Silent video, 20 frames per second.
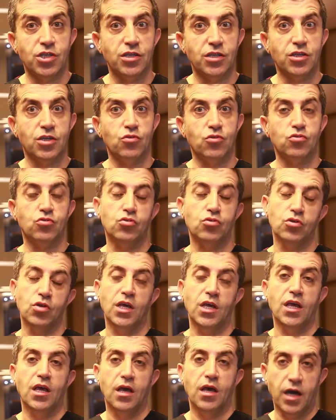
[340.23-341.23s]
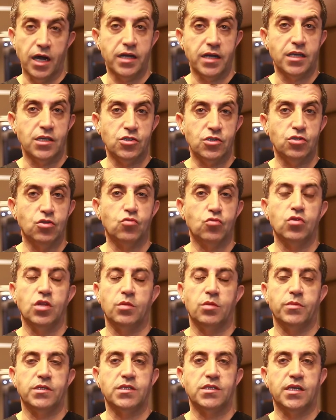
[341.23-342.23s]
nothing will disturb
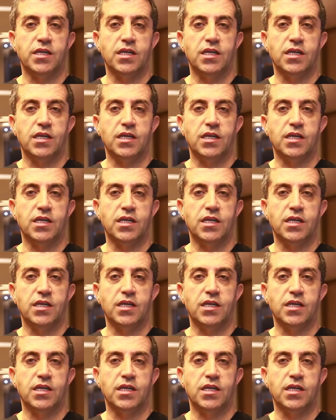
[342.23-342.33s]
you